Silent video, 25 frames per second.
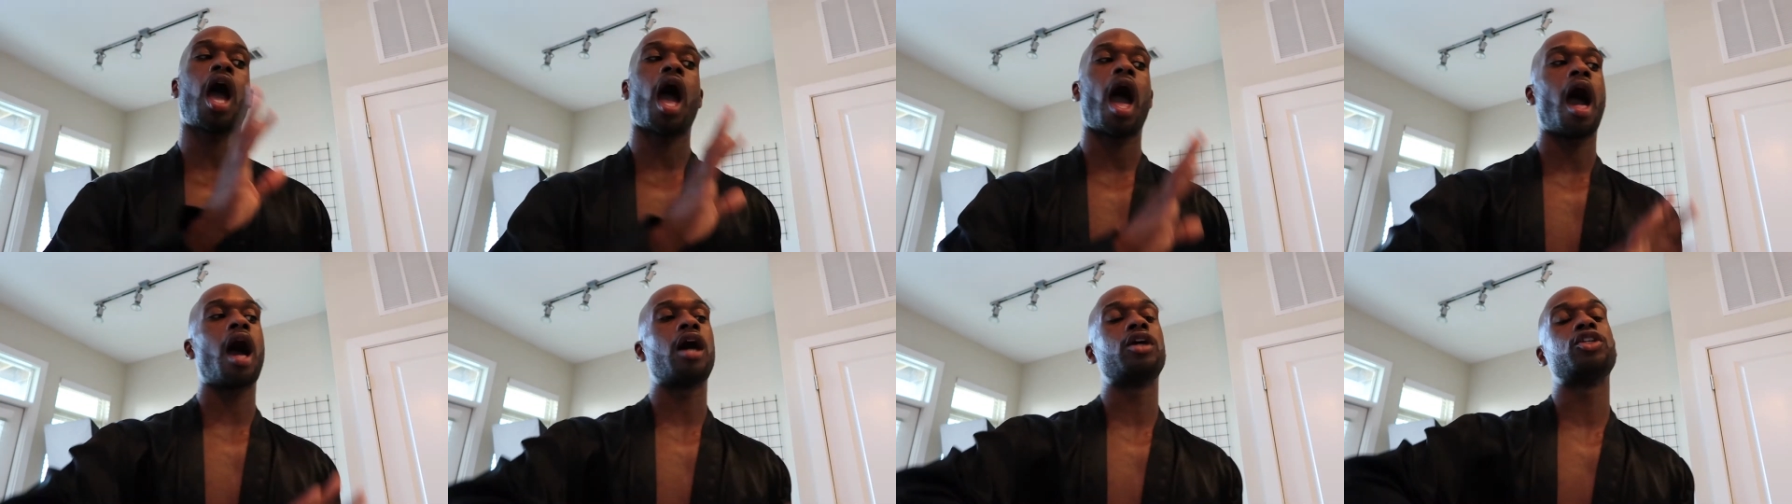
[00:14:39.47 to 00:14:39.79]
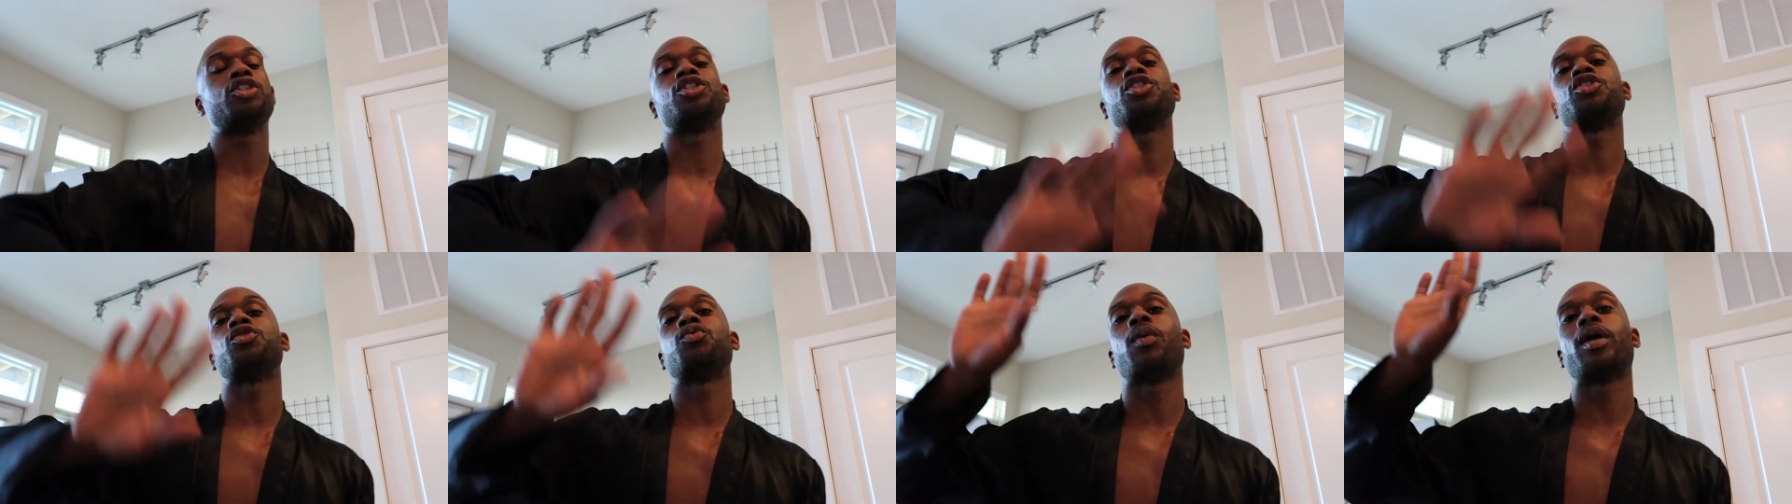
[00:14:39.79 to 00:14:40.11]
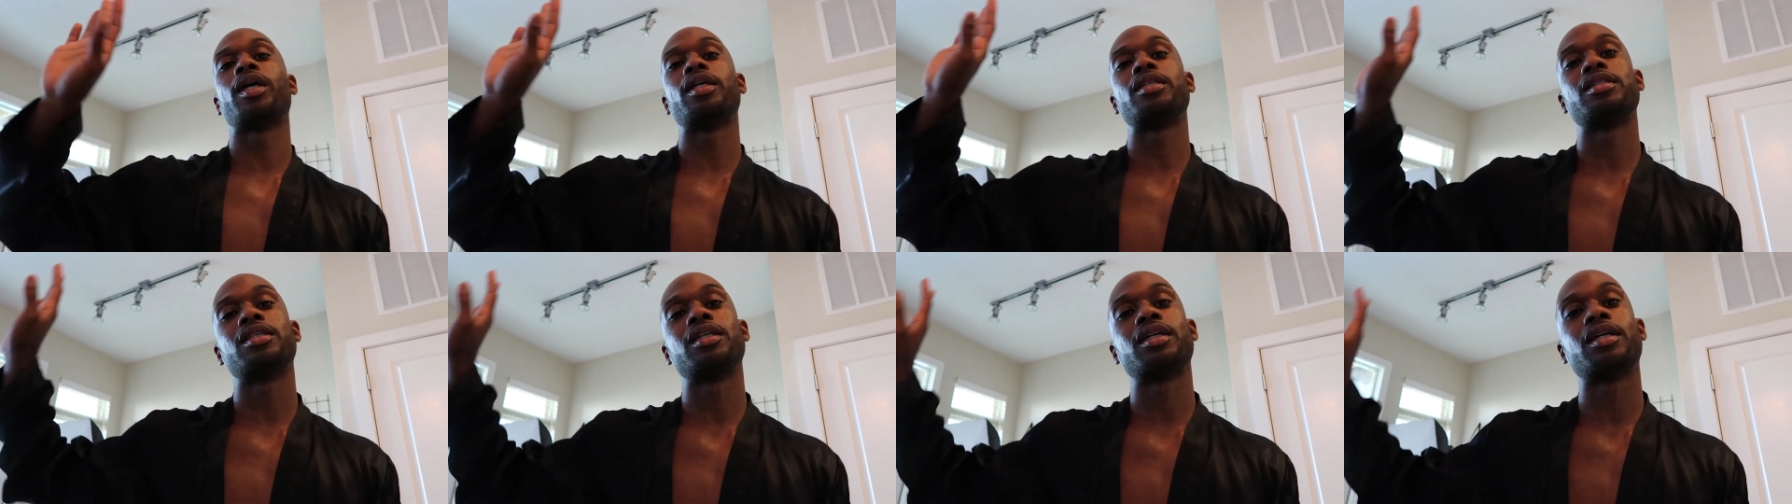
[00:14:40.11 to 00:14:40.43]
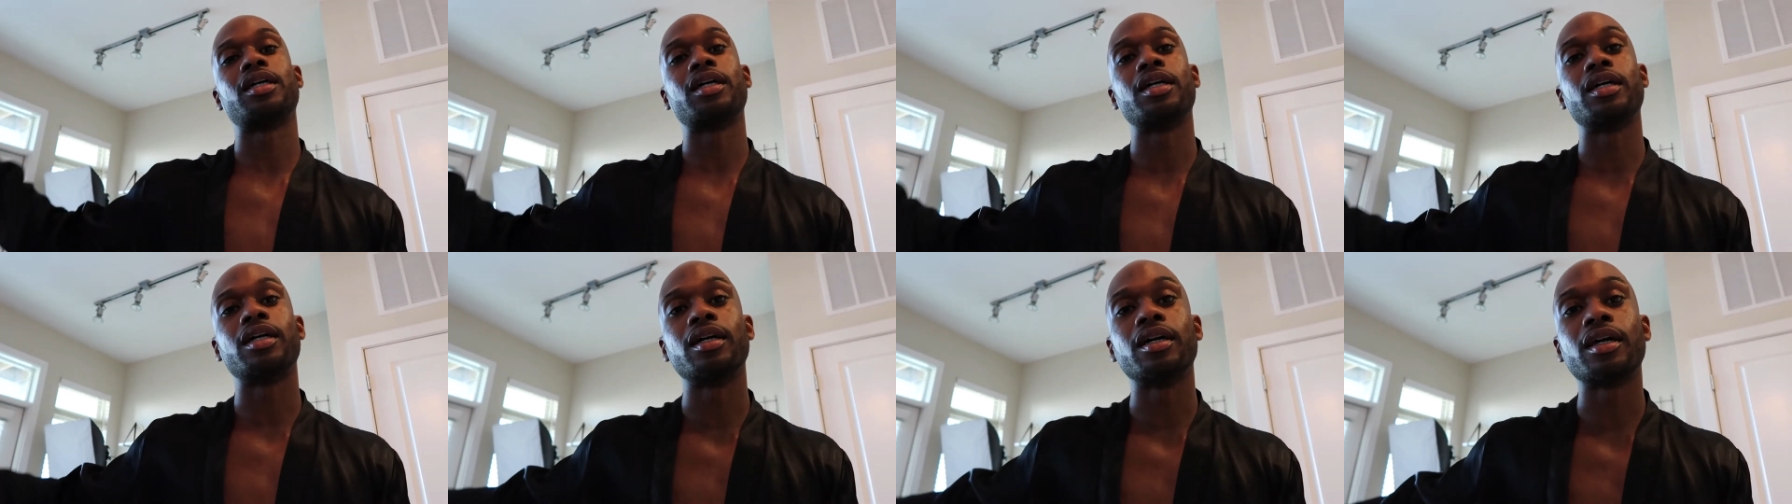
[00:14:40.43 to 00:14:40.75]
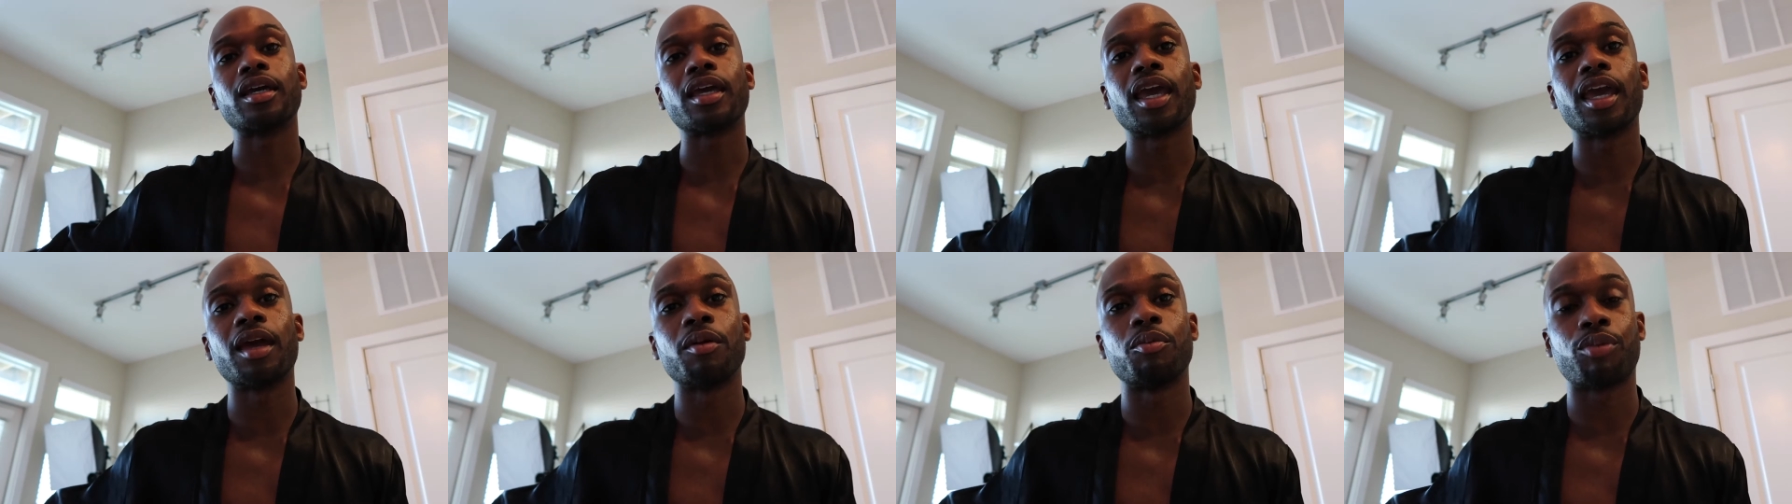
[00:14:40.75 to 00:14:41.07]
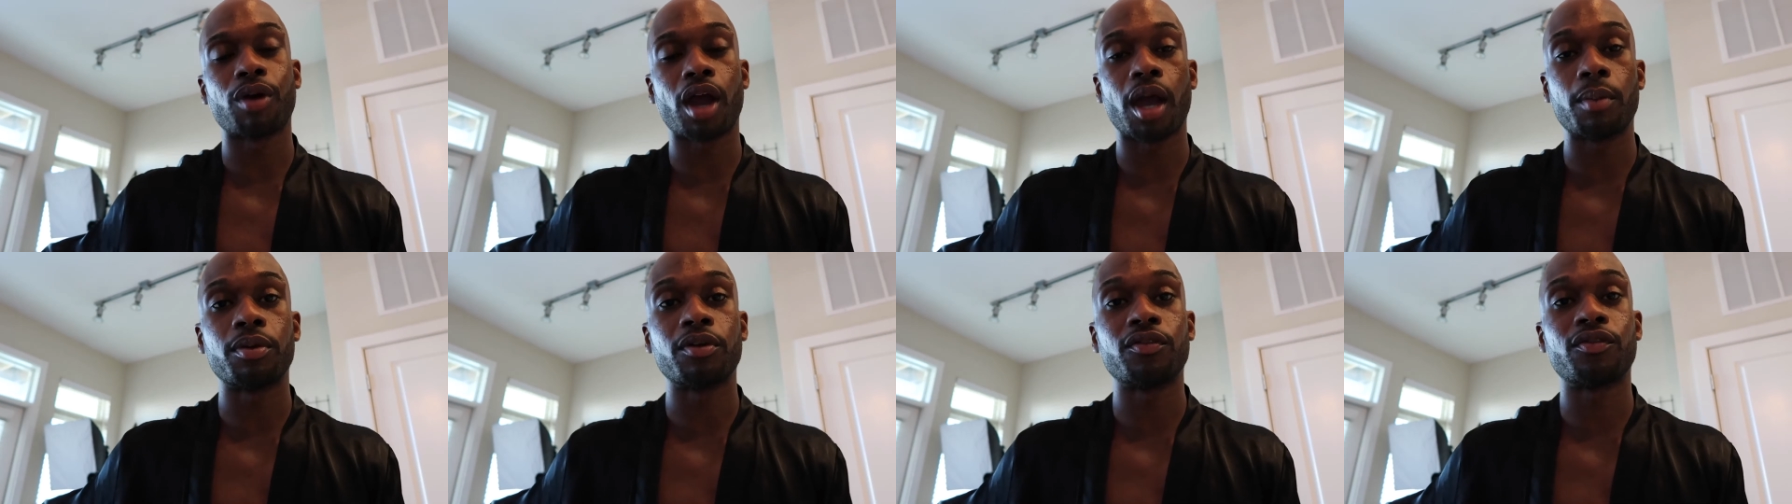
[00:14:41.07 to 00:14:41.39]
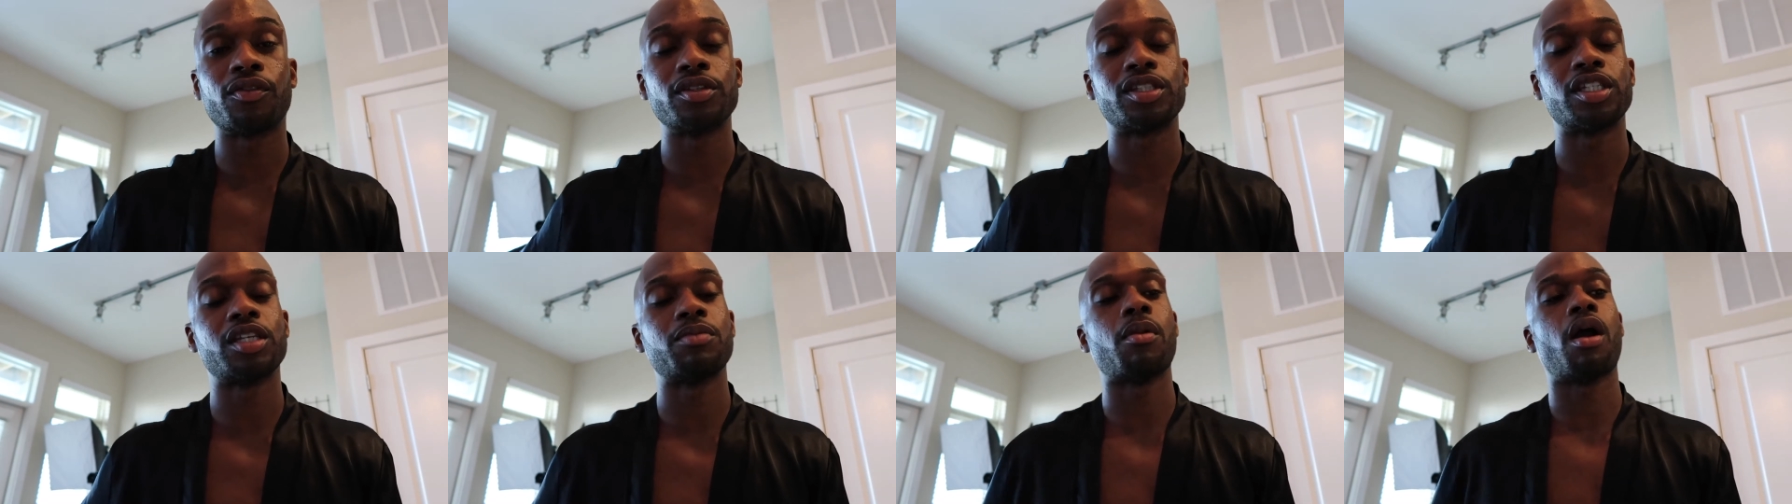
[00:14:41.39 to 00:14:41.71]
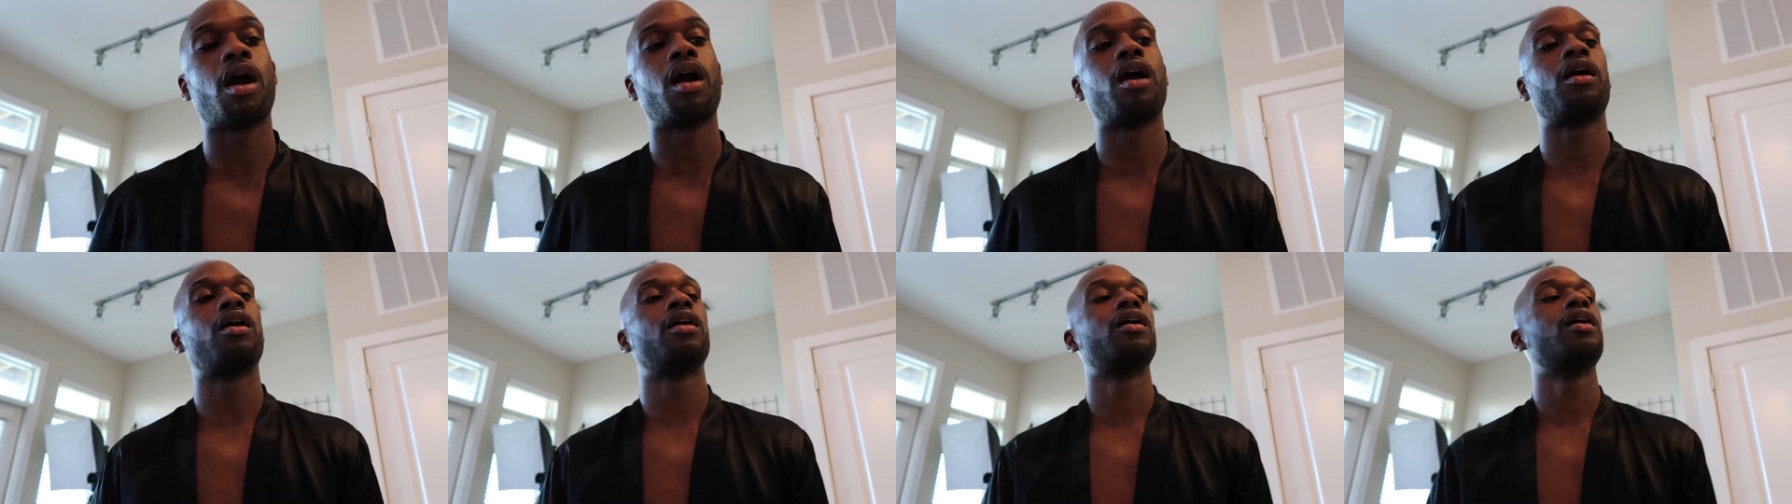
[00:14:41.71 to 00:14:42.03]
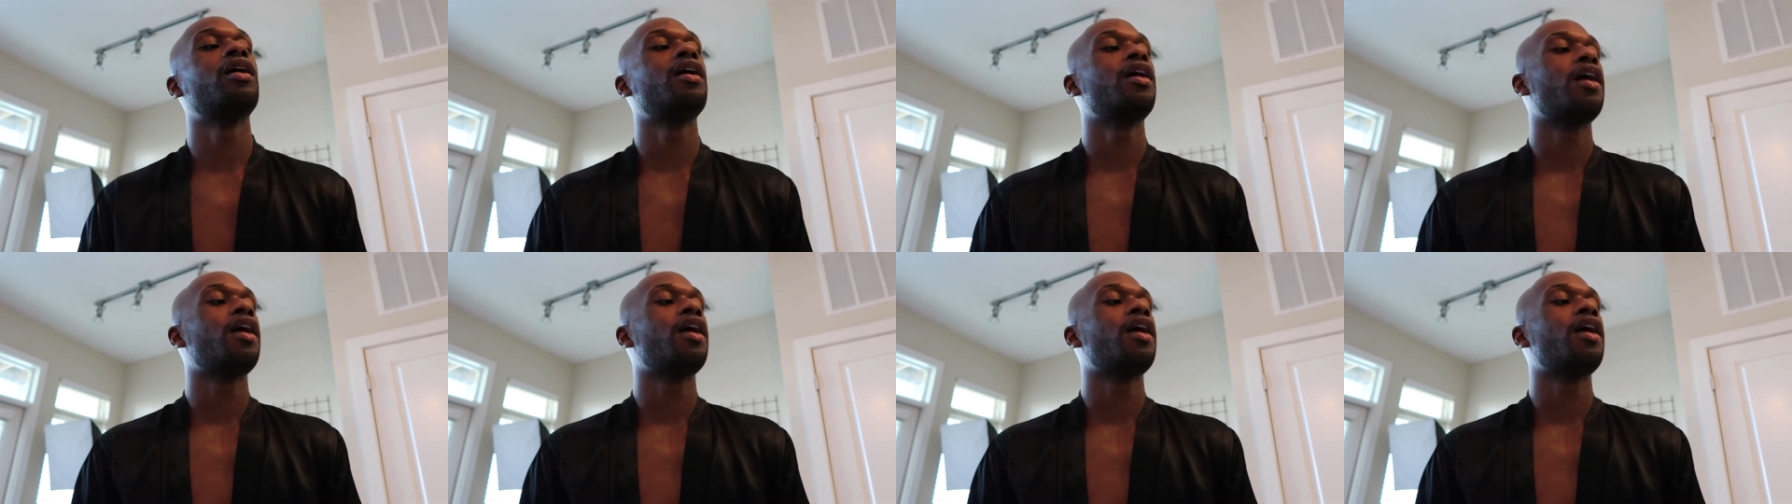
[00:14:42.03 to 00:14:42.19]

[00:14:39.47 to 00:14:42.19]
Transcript: I'll just wait to cook and prep it for tomorrow.